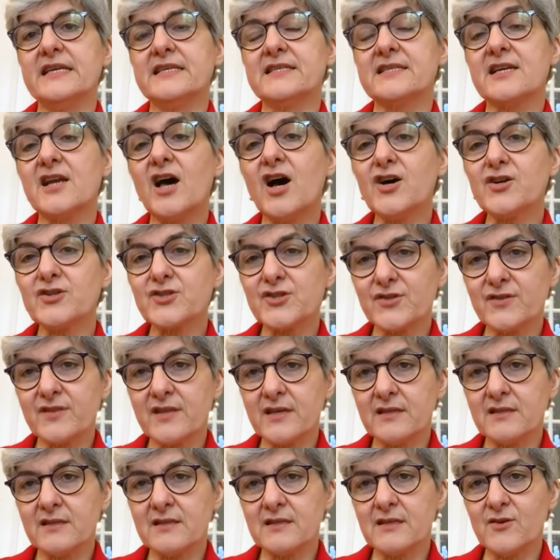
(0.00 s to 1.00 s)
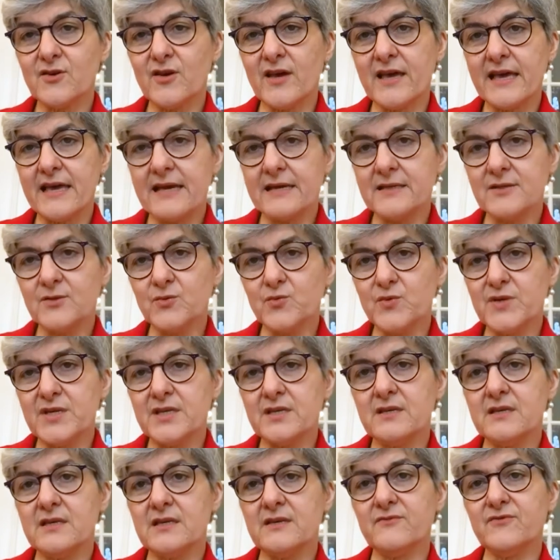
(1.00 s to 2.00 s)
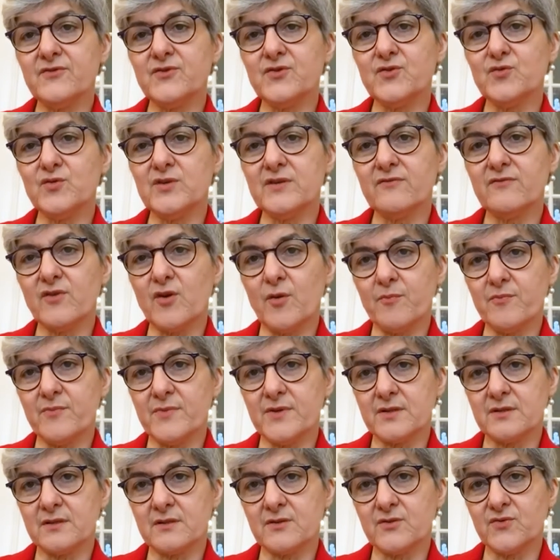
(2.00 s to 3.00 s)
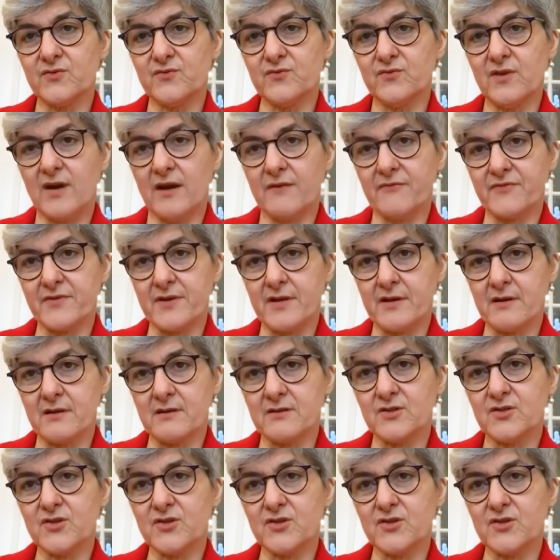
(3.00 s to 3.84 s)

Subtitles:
is larger than the aid we give to development to Africa.